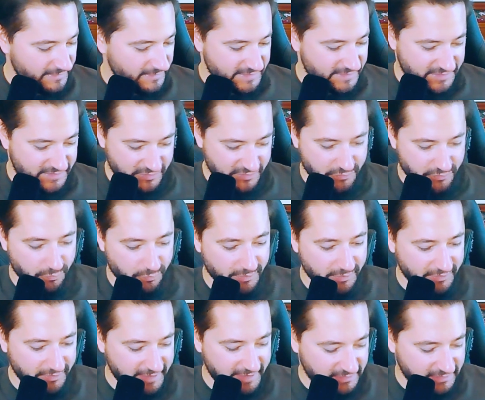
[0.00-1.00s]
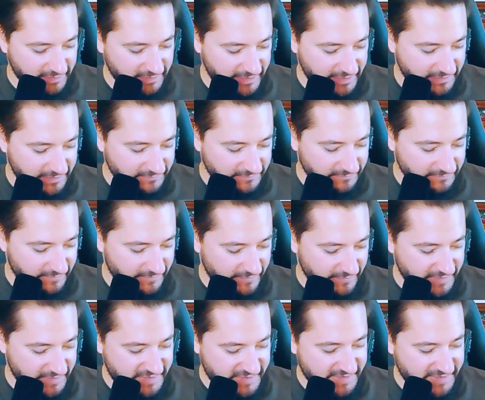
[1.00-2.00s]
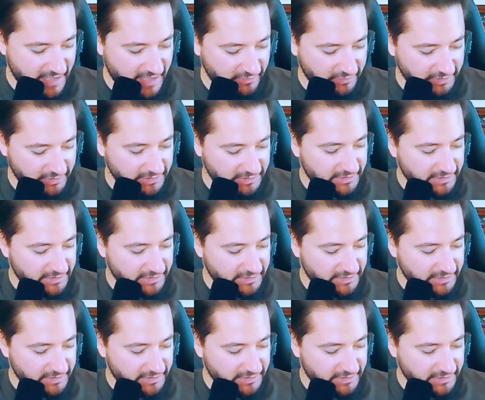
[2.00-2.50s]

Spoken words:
This looks really clean. This seller